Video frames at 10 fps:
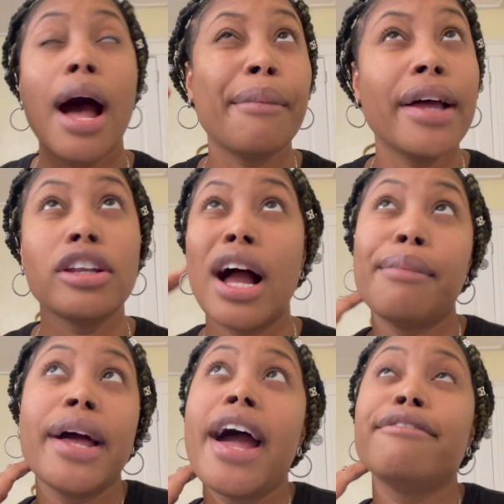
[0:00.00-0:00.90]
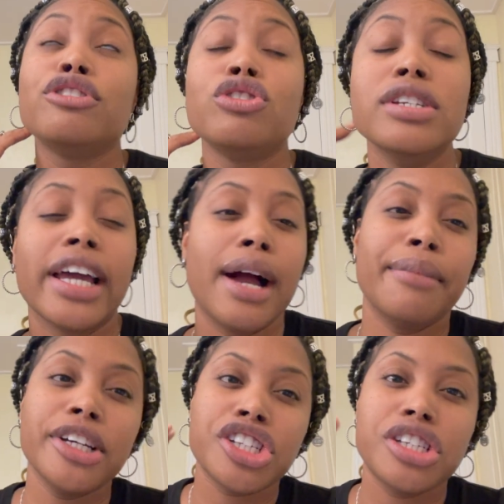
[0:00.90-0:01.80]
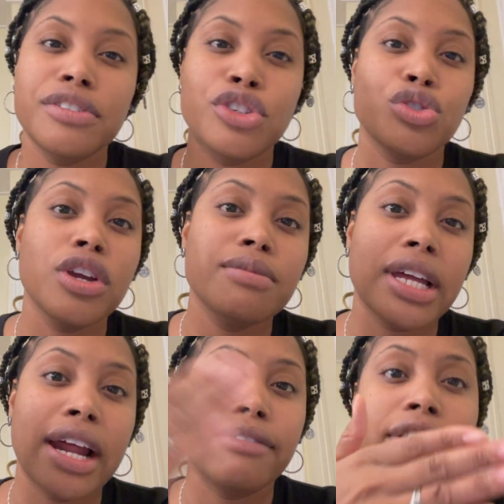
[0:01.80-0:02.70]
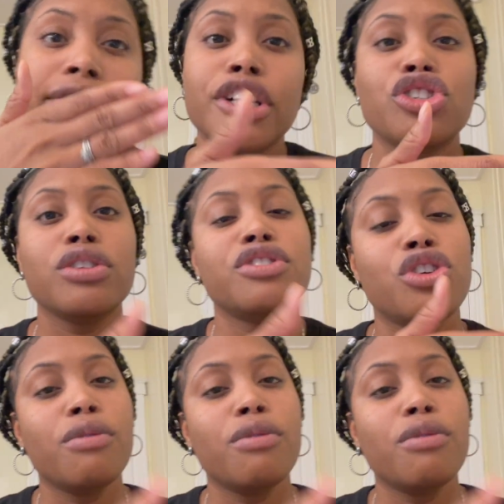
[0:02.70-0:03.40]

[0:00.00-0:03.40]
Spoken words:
gonna achieve dreams that I've never achieved